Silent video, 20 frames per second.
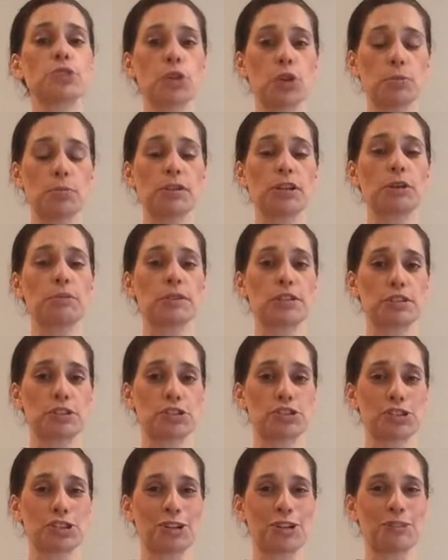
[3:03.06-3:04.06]
open up and
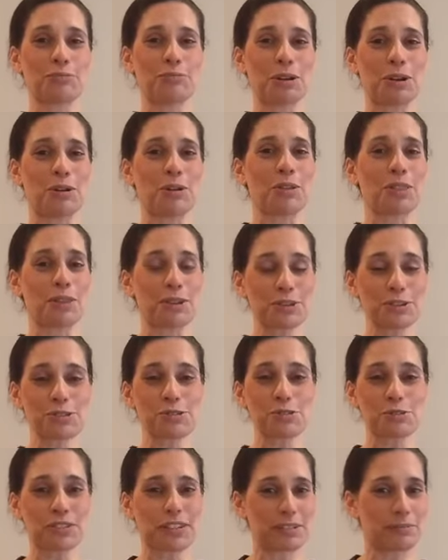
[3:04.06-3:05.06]
share about their
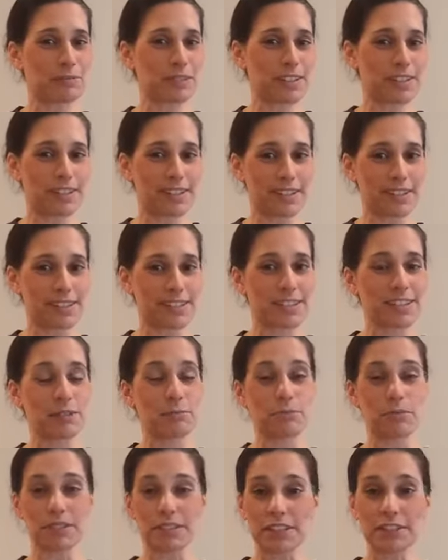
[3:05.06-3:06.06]
story, because
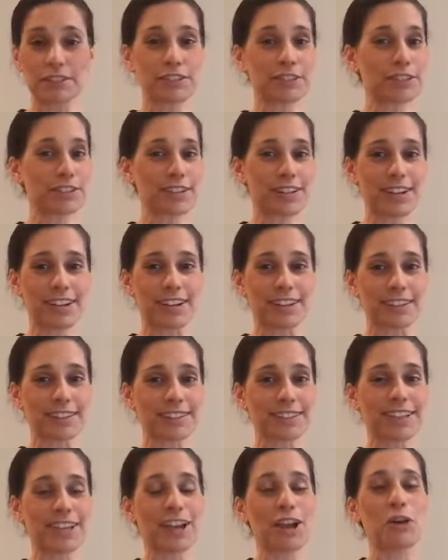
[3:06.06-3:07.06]
believe it or not,
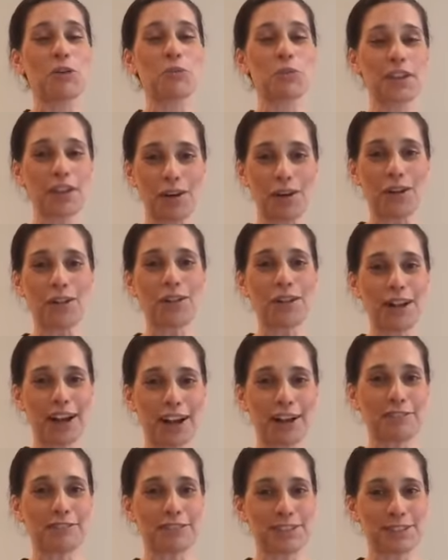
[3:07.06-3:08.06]
we all
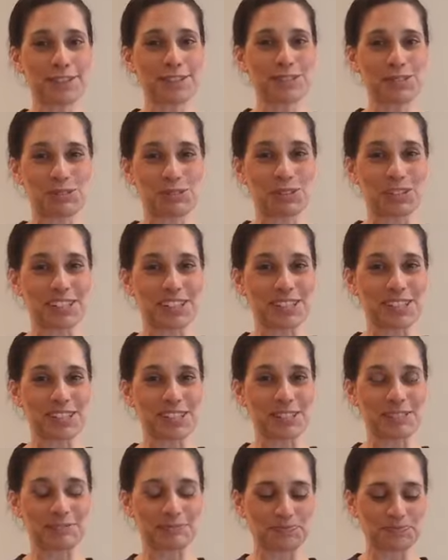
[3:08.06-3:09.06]
have these stories.